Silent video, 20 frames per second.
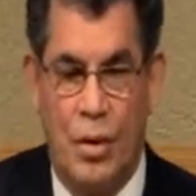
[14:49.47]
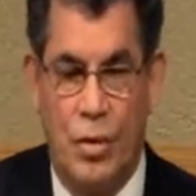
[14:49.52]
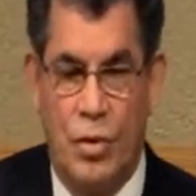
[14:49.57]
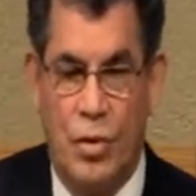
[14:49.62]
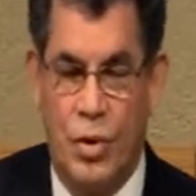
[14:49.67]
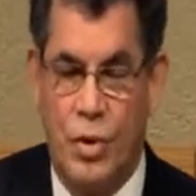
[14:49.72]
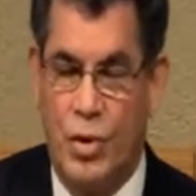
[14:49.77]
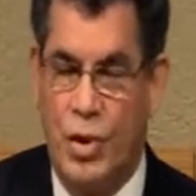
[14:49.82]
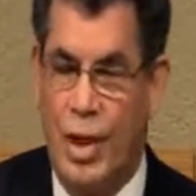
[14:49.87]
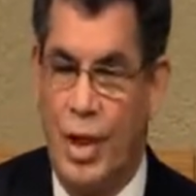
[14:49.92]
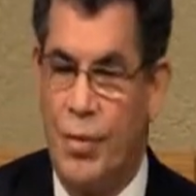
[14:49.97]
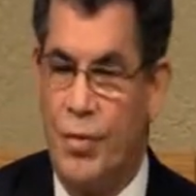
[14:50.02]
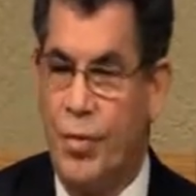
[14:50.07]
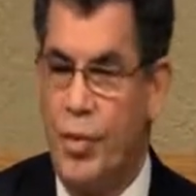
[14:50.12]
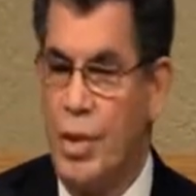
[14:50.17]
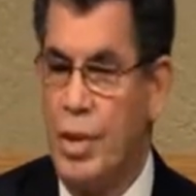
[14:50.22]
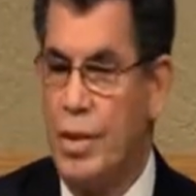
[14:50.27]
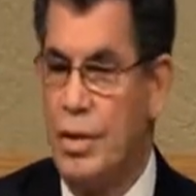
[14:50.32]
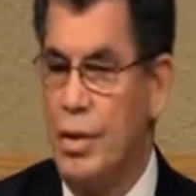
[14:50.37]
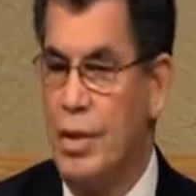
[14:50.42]
just like
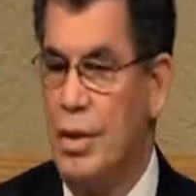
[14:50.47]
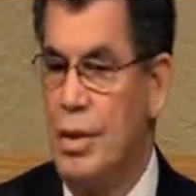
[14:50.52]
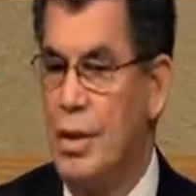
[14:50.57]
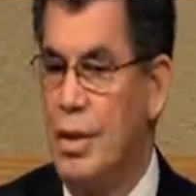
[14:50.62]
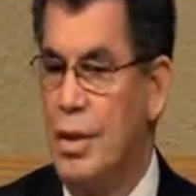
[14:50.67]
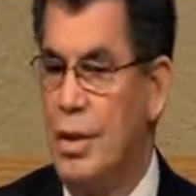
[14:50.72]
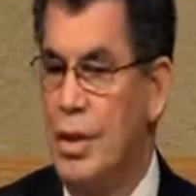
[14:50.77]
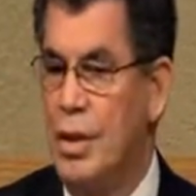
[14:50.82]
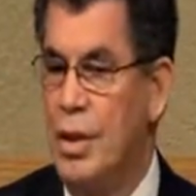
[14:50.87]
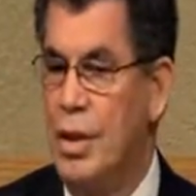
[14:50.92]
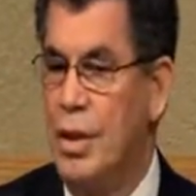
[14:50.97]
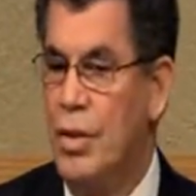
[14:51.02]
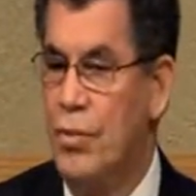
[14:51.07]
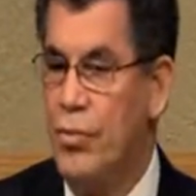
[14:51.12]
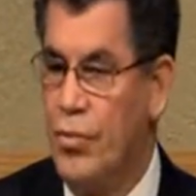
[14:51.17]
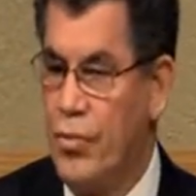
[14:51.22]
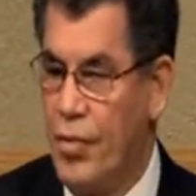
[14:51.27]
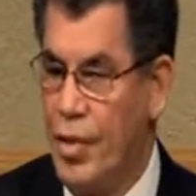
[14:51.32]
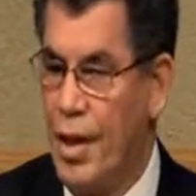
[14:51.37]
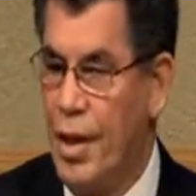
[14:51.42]
presently in
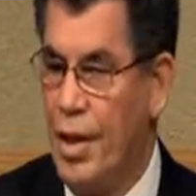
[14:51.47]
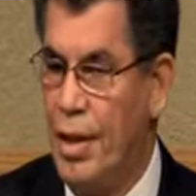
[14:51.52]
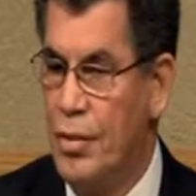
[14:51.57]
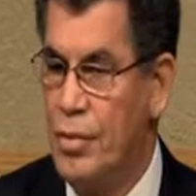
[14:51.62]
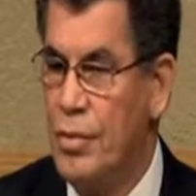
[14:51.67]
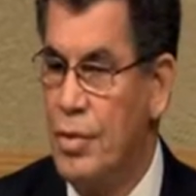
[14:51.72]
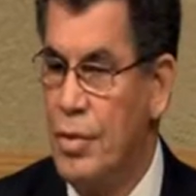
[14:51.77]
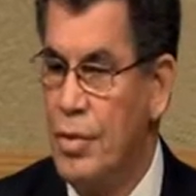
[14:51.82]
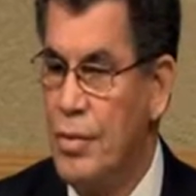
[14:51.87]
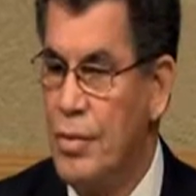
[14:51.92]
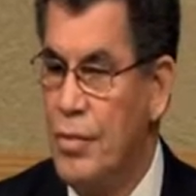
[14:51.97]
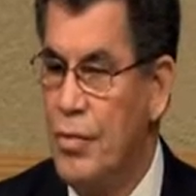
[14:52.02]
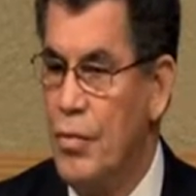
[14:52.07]
France,